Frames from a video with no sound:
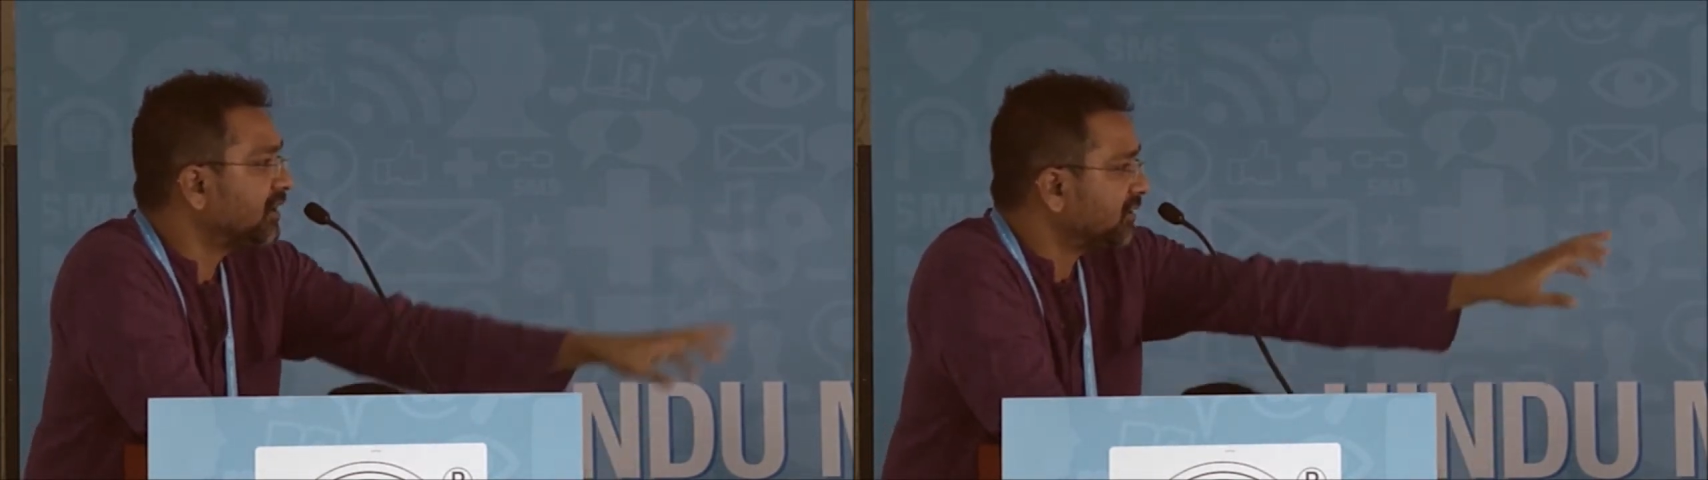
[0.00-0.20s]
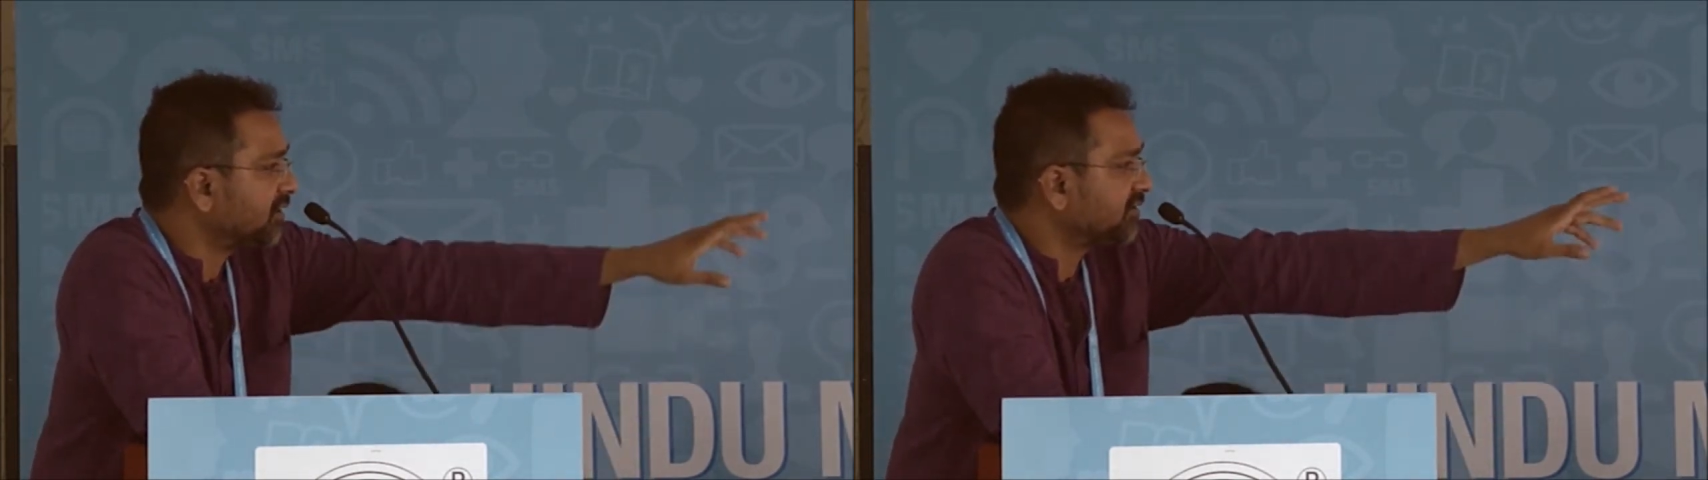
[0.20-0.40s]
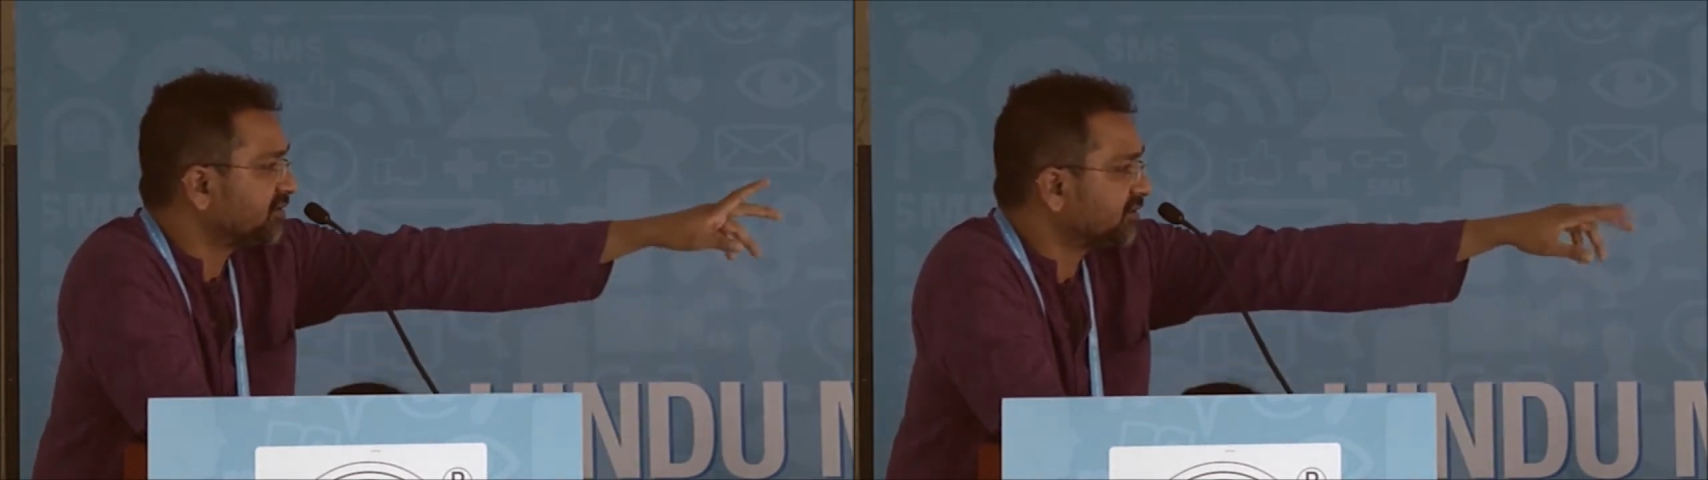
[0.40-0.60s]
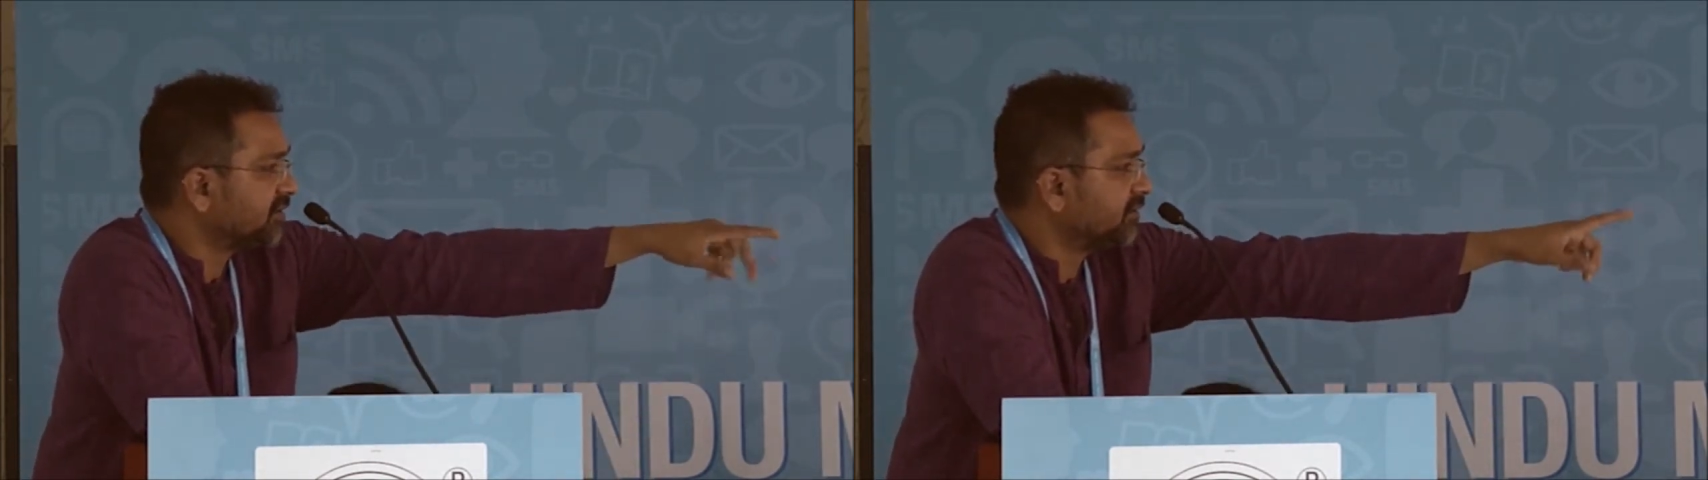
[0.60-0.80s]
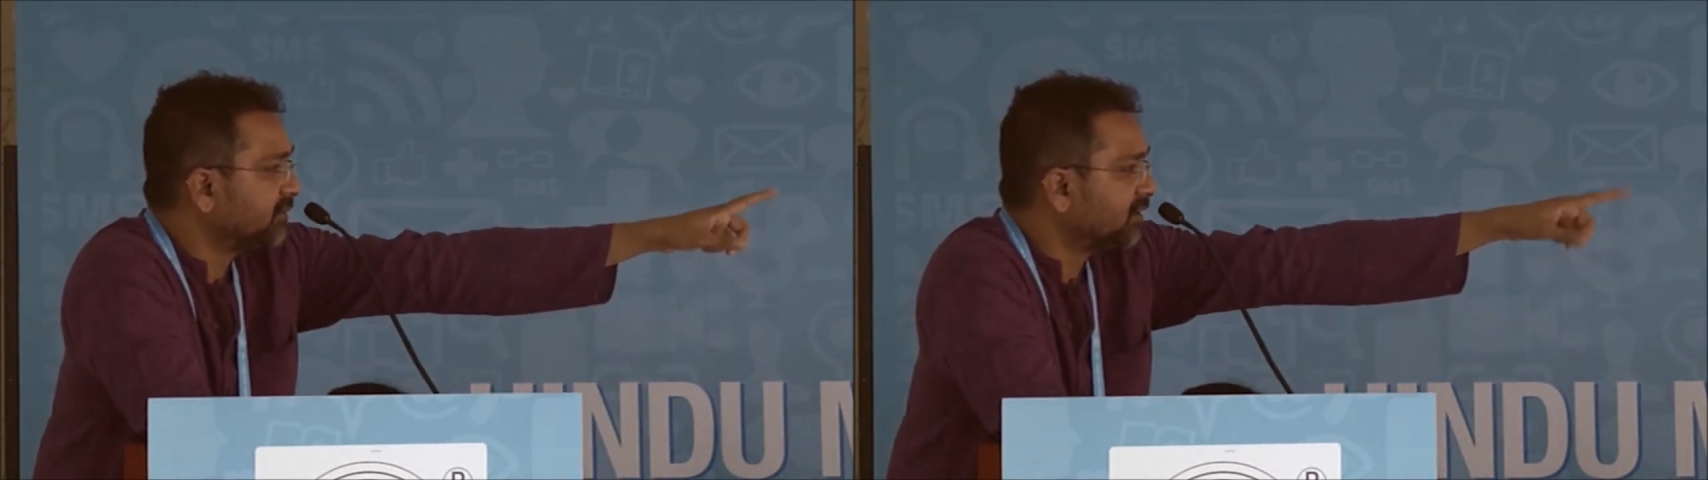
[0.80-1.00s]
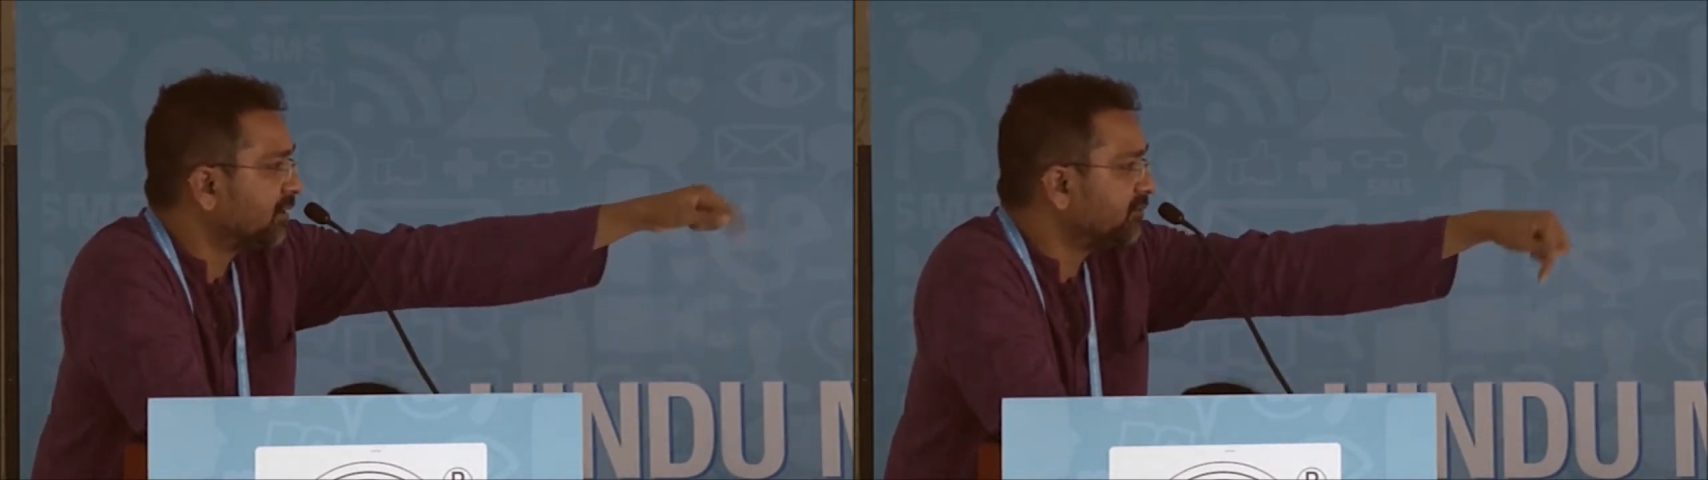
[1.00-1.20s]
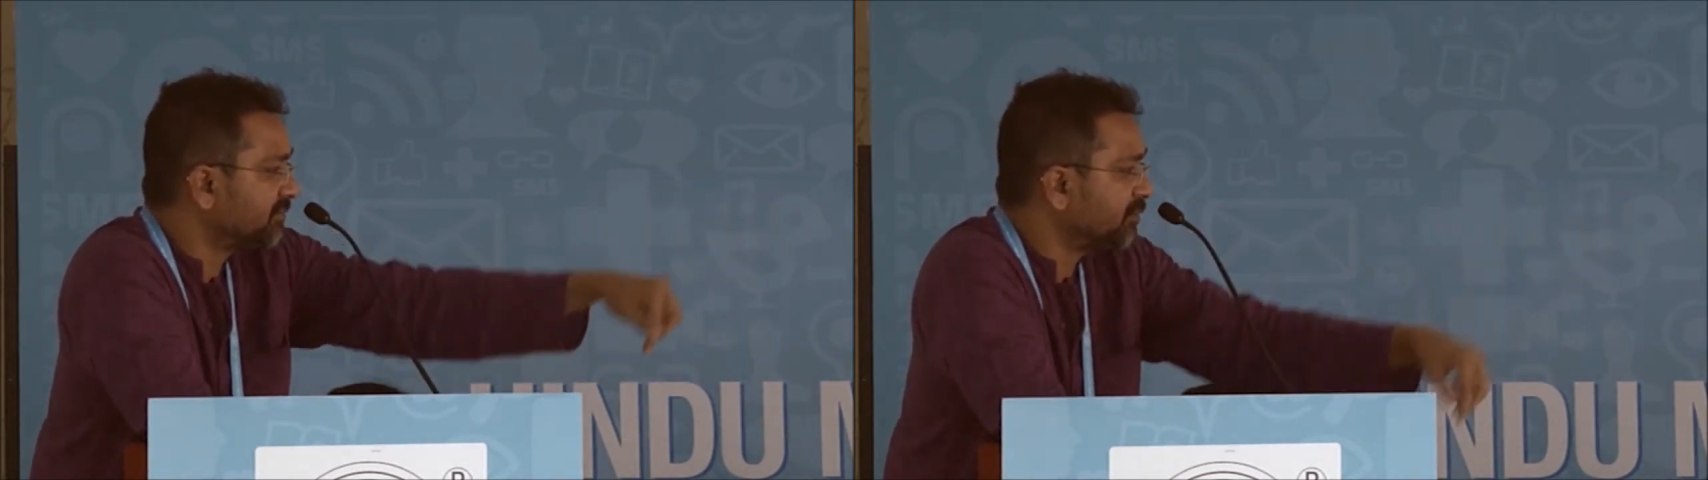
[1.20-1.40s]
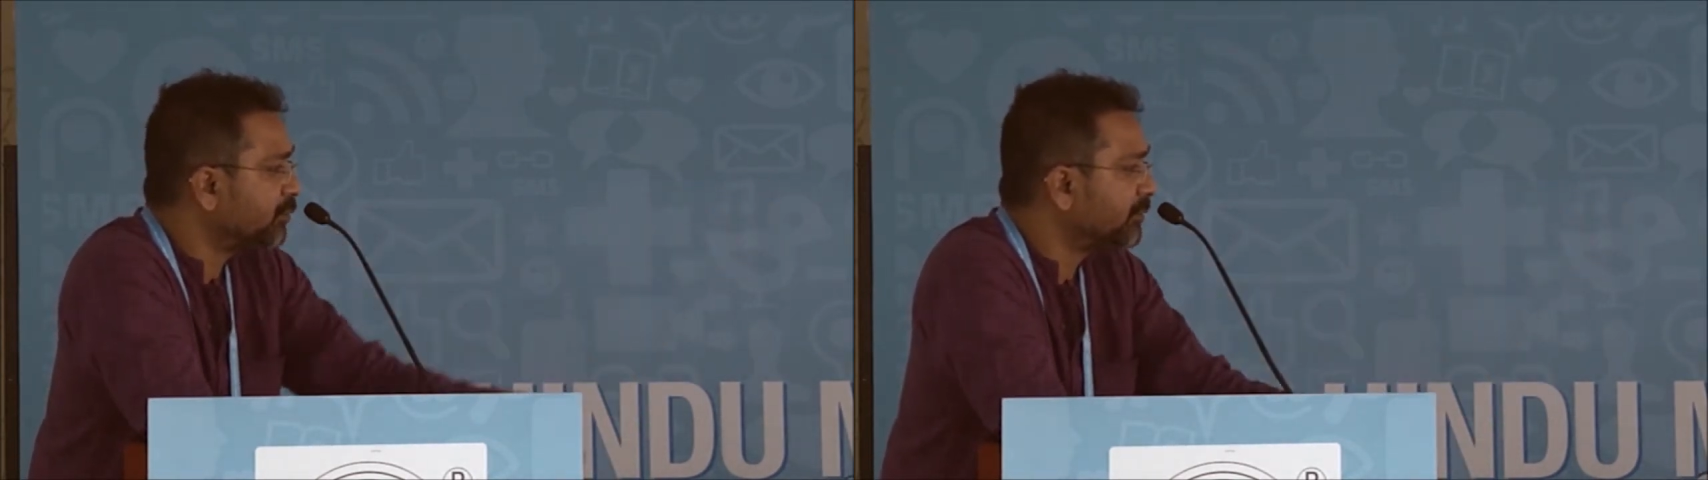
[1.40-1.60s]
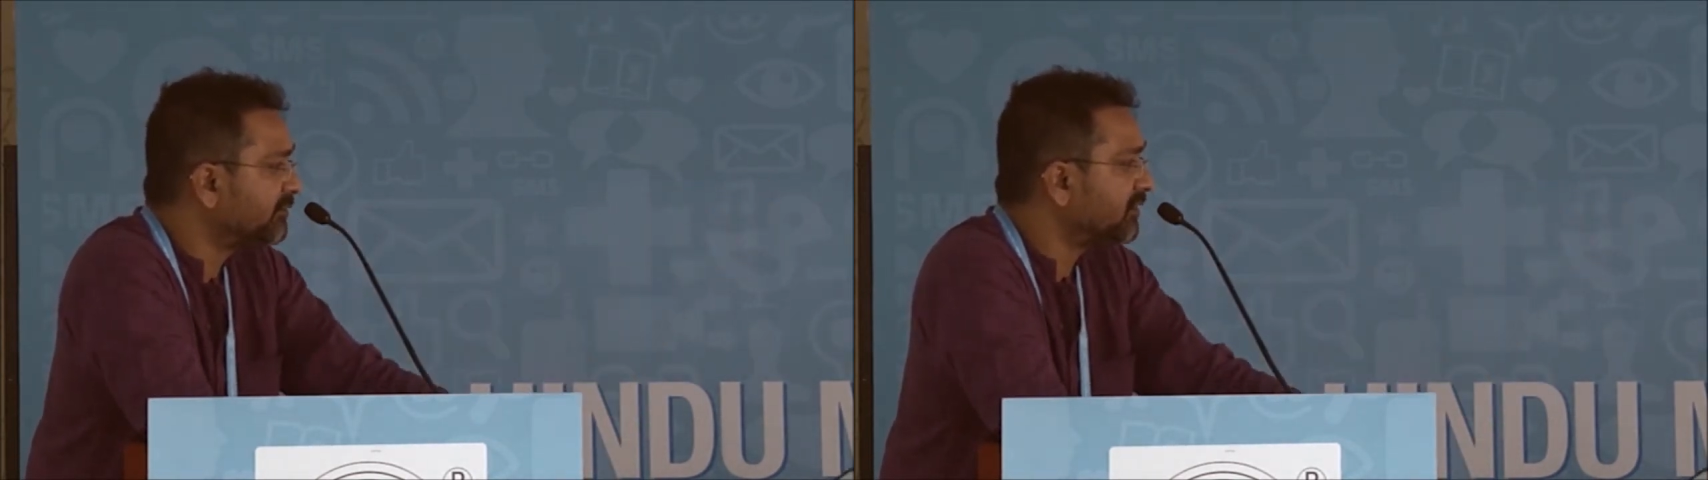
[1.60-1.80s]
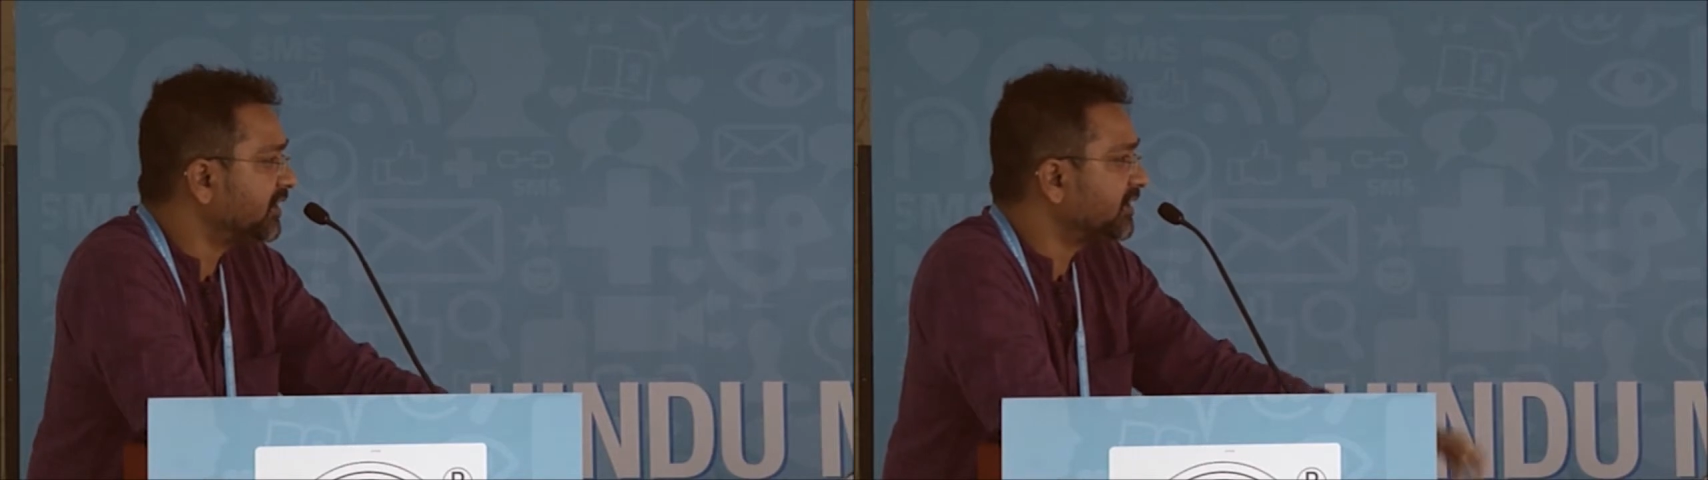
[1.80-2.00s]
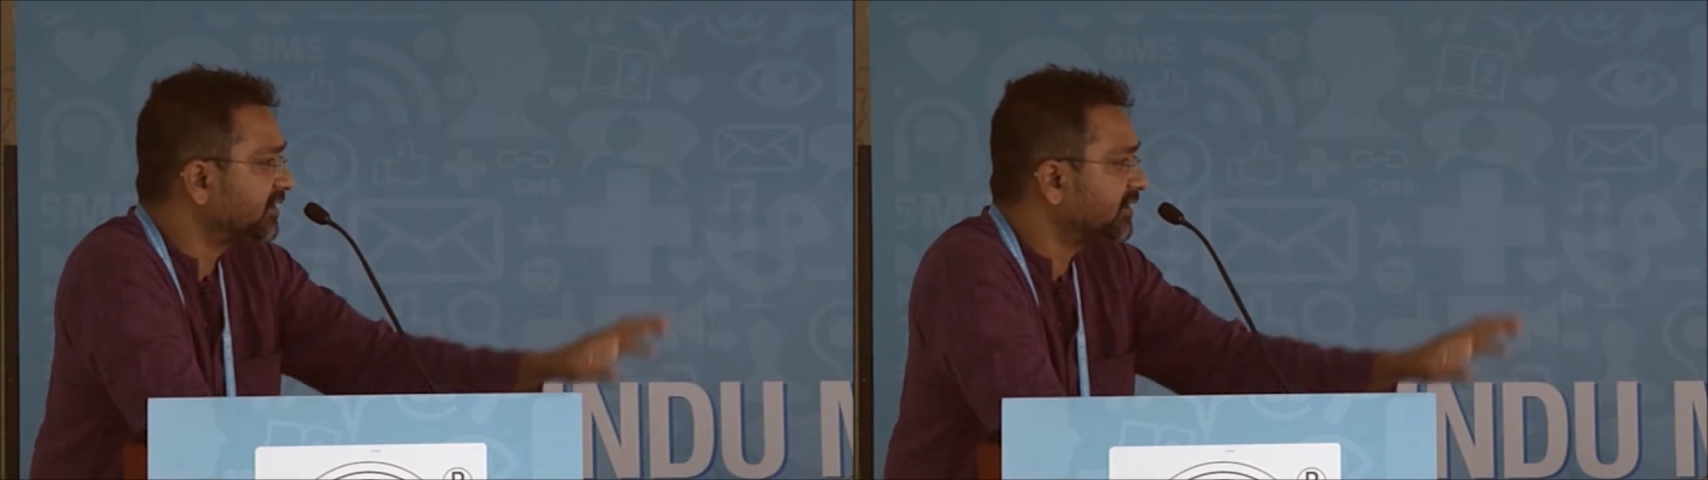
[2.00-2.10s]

that's Ram Janmabhoomi verdict.